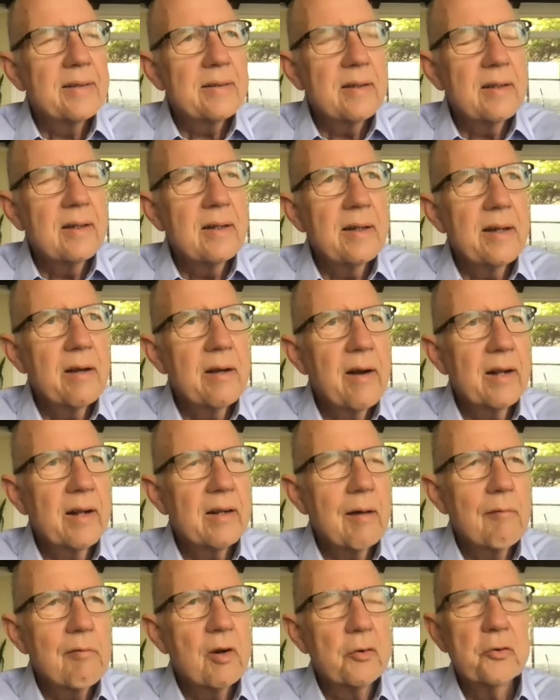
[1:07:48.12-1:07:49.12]
at the
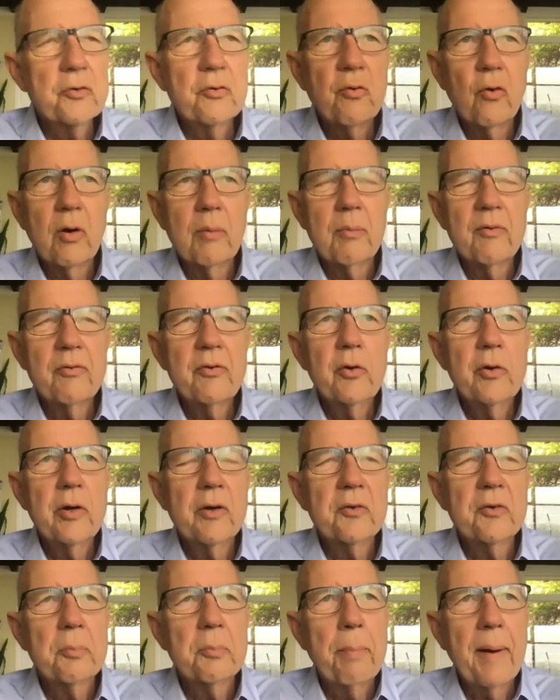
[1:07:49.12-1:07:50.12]
Internet Governance Forum a few
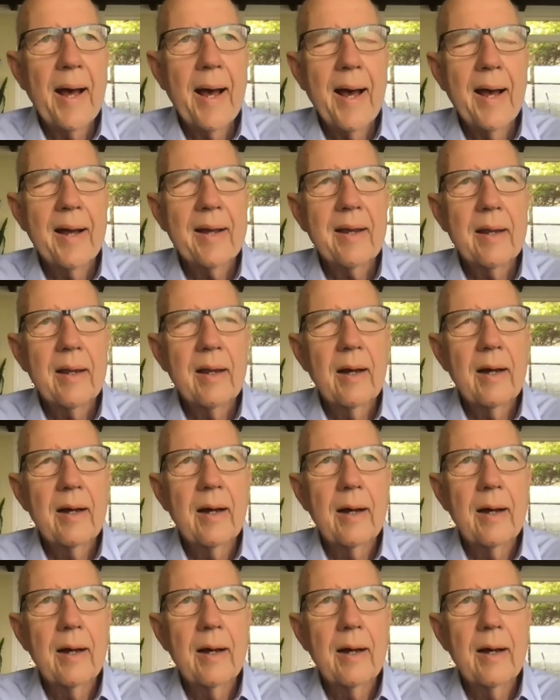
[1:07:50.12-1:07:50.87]
years back,